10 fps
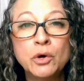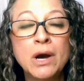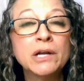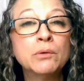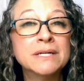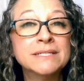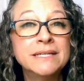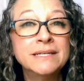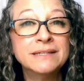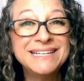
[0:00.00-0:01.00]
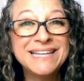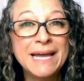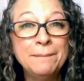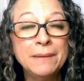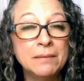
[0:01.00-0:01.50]
how to articulate
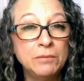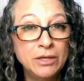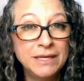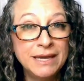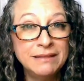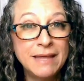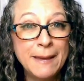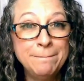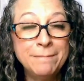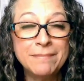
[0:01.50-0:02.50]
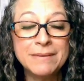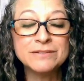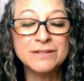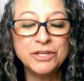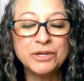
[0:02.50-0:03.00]
them, communicate them
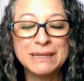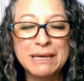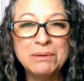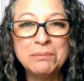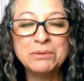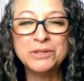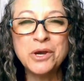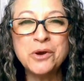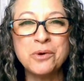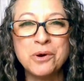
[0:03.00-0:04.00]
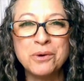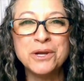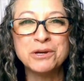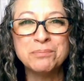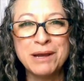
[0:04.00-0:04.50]
so that you can let people know
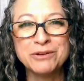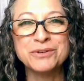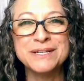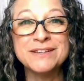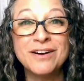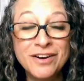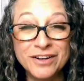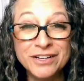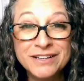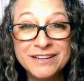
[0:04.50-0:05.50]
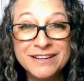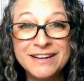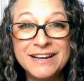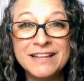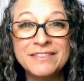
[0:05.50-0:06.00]
what your boundaries are,
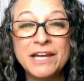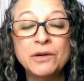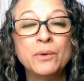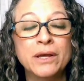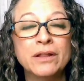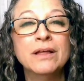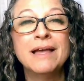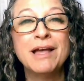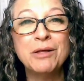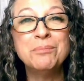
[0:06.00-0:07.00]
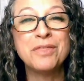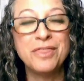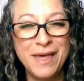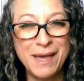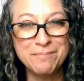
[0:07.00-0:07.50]
and that will help
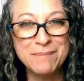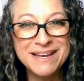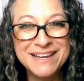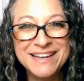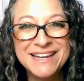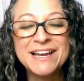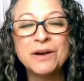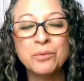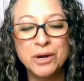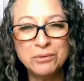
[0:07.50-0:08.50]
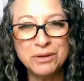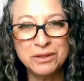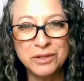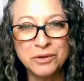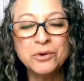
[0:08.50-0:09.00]
them work
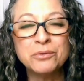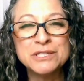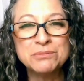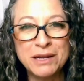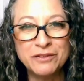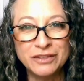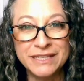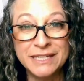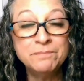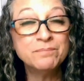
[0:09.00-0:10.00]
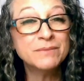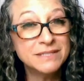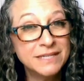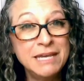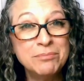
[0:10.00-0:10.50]
with you respectfully
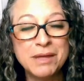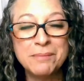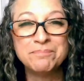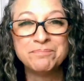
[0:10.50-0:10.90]
to keep them.